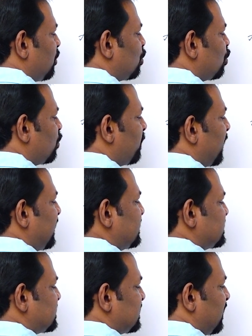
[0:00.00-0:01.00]
2 by
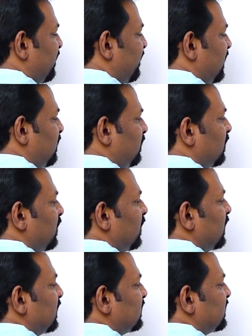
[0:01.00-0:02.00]
7,
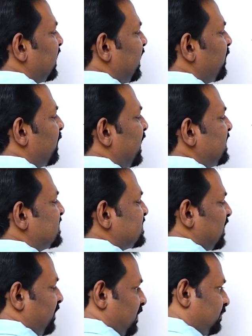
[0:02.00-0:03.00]
3 by
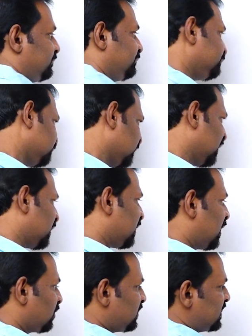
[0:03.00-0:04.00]
7.
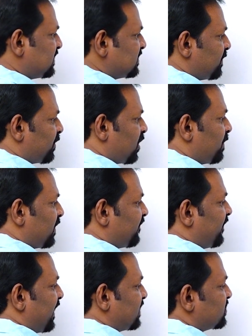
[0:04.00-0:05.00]
Now this is a proper
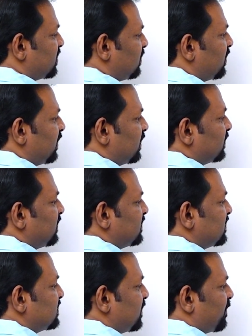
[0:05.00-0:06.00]
fraction, this
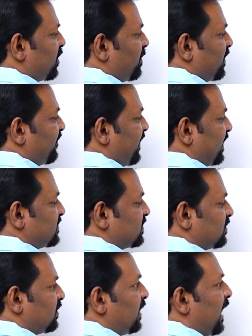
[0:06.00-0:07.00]
is a proper
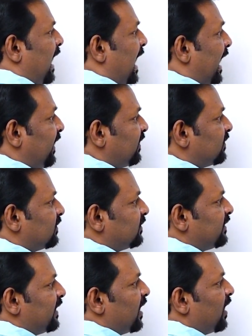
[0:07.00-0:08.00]
fraction. And
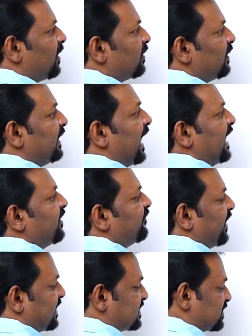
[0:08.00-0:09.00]
they are like
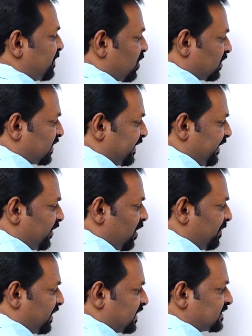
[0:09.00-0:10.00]
fractions because the
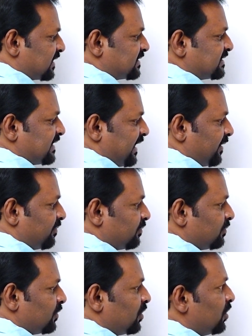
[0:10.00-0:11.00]
denominators are same.
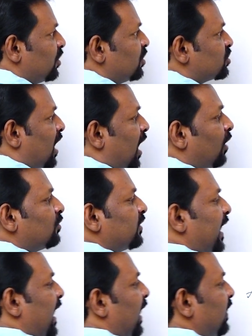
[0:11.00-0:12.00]
So how
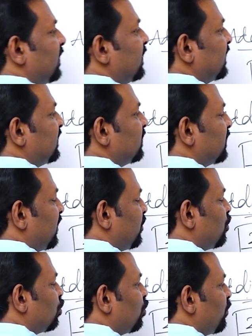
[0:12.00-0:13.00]
to add? Nothing
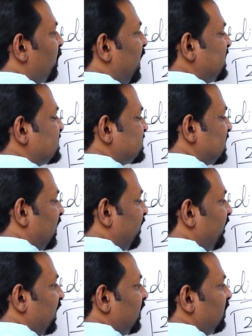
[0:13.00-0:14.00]
but 2 by
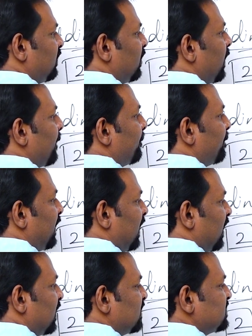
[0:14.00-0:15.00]
7
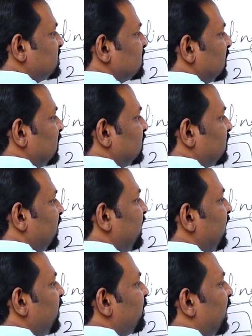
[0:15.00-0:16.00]
plus
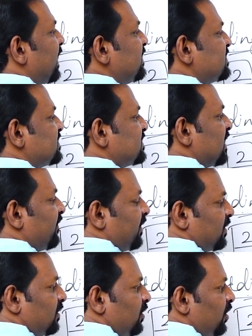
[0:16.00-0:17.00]
3 by
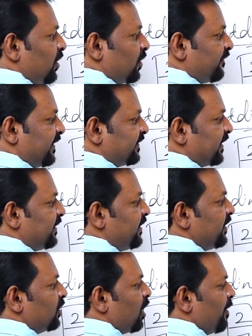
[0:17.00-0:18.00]
7. When the
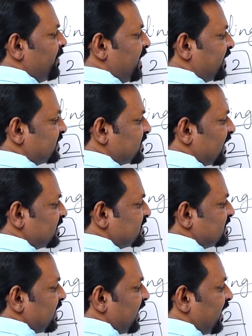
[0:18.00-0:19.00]
denominators are
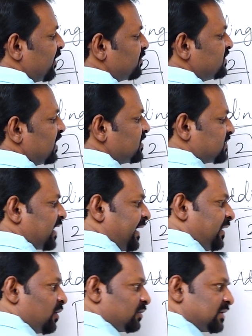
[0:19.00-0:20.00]
same, just
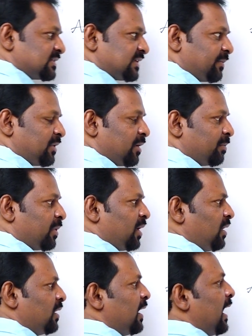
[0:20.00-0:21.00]
write down the same
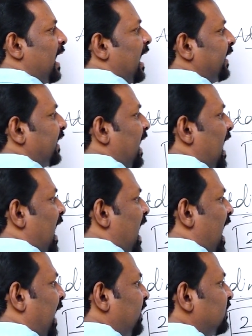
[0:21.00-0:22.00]
number and
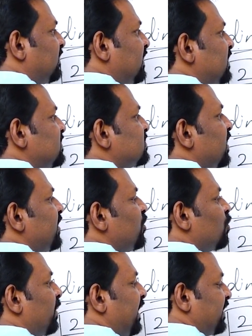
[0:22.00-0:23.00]
add these the
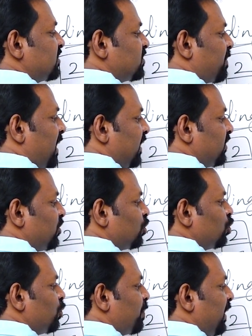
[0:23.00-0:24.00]
numerator part.
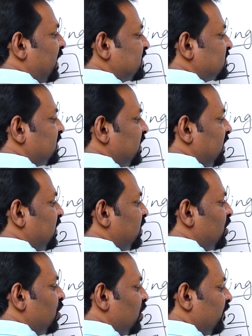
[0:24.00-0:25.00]
2 plus
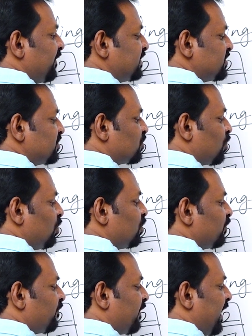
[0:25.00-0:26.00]
3 which is equal
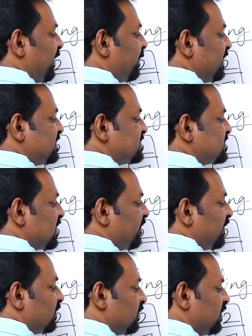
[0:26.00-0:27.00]
to 5 by
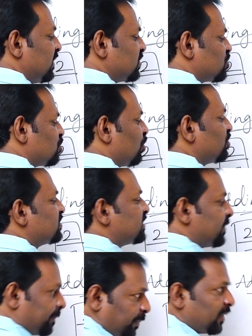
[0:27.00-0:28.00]
7. So
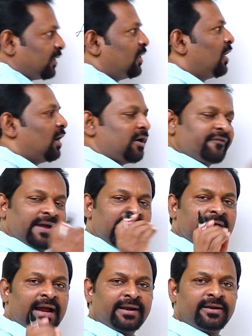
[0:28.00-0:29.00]
simple of
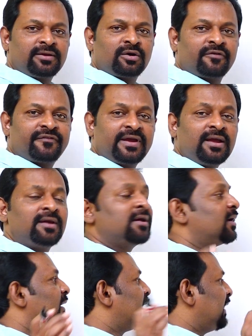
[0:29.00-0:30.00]
adding of a
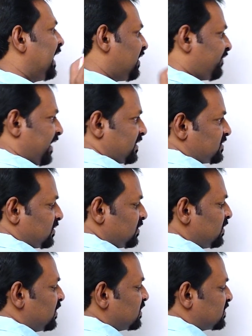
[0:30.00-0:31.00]
like fraction.
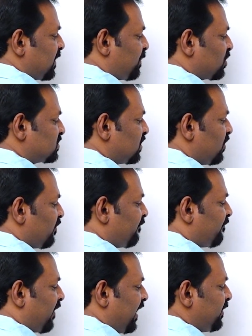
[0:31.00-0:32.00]
Suppose
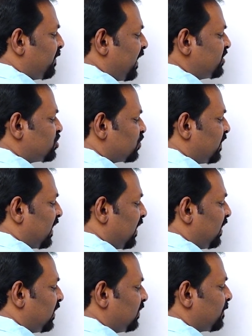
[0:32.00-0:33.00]
5 by
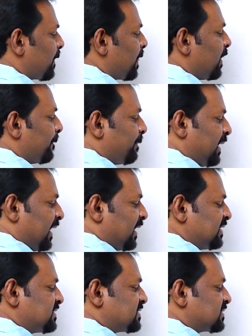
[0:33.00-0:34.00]
12
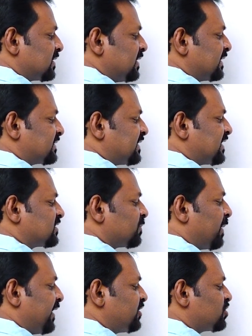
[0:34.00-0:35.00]
plus 6
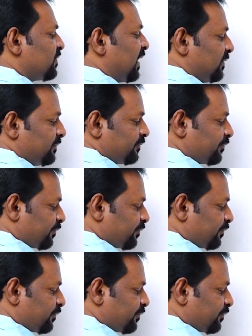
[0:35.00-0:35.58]
by 12.